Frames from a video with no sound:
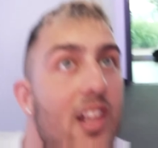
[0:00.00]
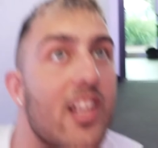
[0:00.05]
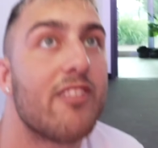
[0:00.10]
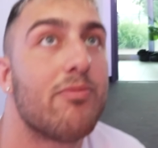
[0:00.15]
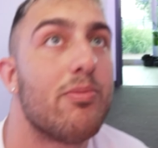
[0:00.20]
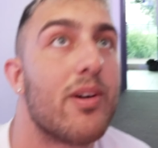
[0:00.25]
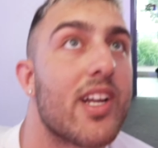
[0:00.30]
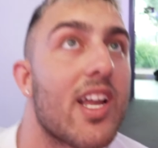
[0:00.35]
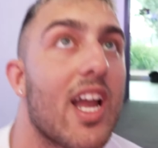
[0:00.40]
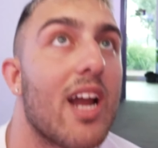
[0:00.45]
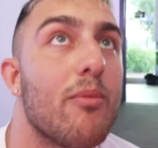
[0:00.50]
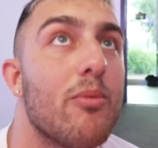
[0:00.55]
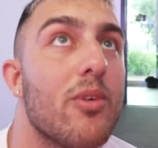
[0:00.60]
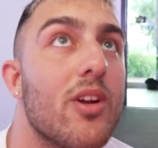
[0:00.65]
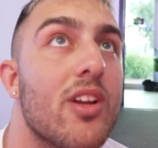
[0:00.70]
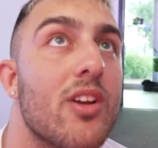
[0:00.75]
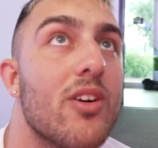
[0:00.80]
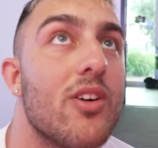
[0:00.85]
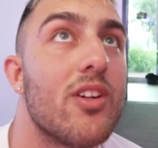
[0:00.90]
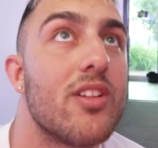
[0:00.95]
left my camera
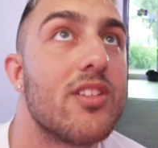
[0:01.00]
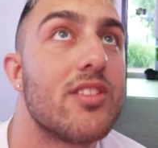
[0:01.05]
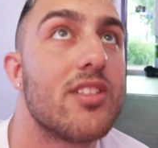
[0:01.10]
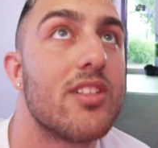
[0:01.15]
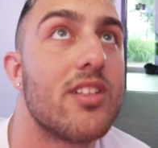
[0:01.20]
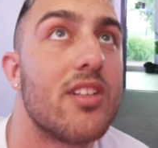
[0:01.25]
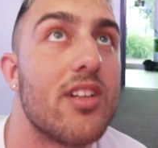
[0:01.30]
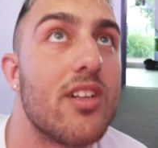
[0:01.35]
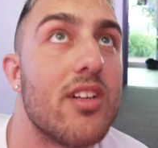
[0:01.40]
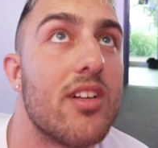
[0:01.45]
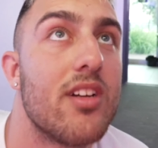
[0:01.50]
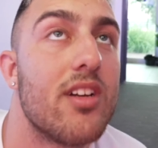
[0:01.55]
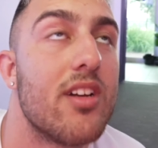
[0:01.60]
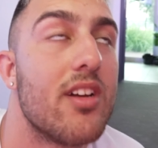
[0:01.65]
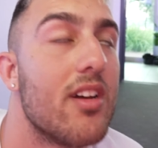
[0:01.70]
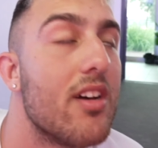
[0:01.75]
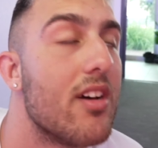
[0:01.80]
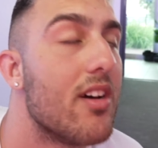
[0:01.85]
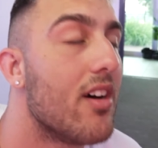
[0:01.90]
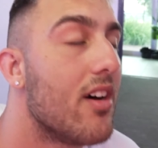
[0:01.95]
at yours. Oh really?
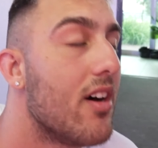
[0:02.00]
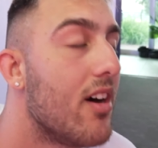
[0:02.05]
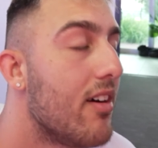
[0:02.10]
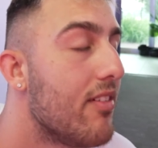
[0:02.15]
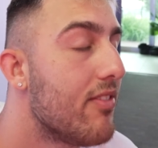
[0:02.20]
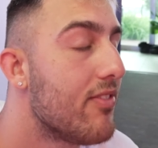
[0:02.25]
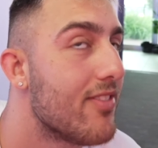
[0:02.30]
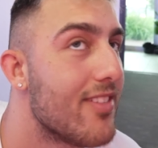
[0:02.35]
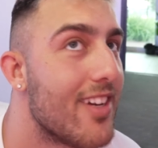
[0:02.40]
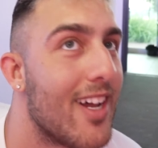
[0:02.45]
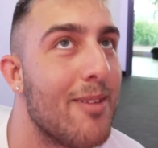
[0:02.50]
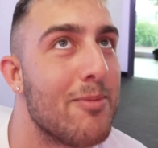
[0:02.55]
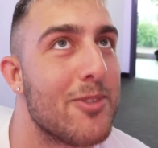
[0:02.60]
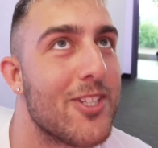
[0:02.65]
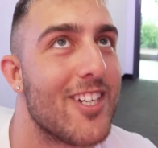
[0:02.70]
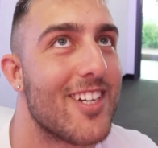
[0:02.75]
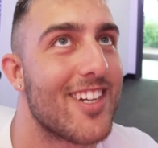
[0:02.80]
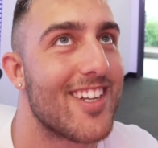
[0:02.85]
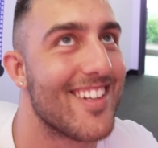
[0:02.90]
Oh no, I'm joking.